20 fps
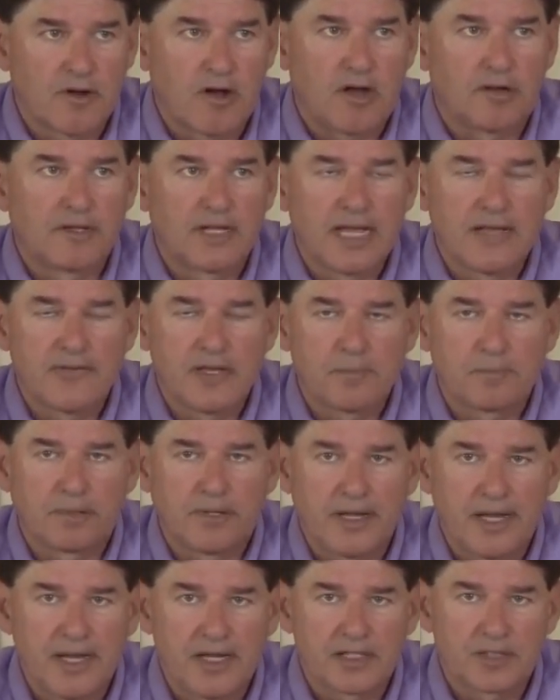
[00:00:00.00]
All Navy
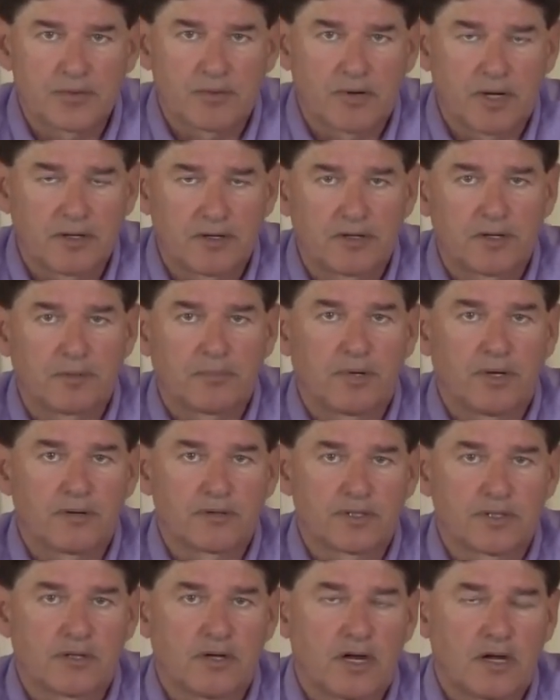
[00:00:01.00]
planes were under the
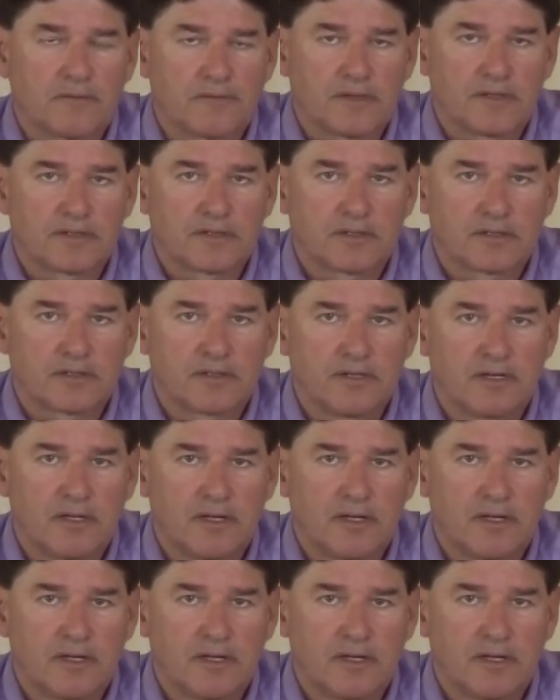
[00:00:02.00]
post office.